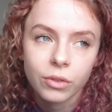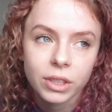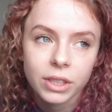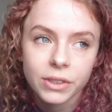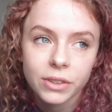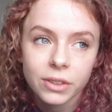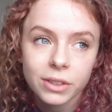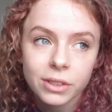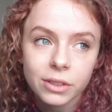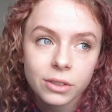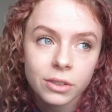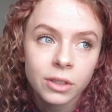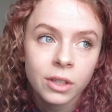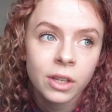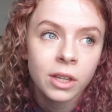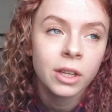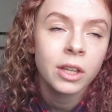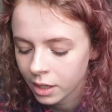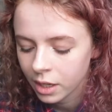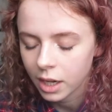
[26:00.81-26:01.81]
reasons
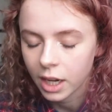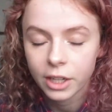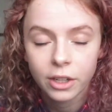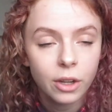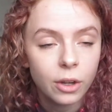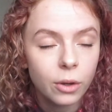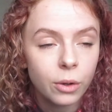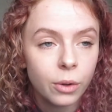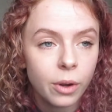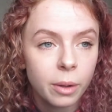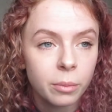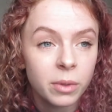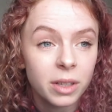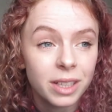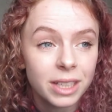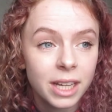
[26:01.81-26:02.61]
I know I'm going